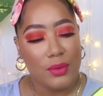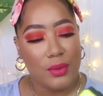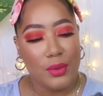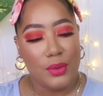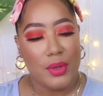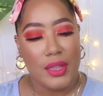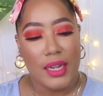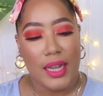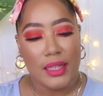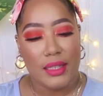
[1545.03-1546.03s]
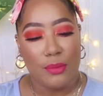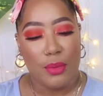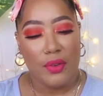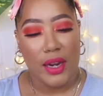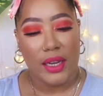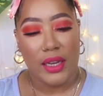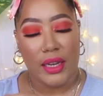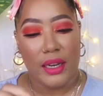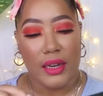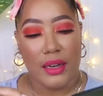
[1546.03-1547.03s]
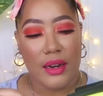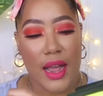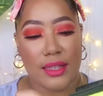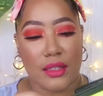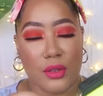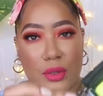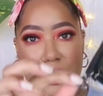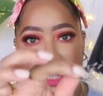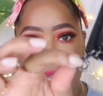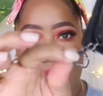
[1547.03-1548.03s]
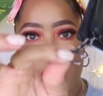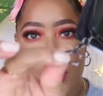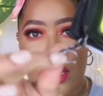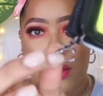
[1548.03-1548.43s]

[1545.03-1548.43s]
Ooh, and then you got the zipper right here. It has a little C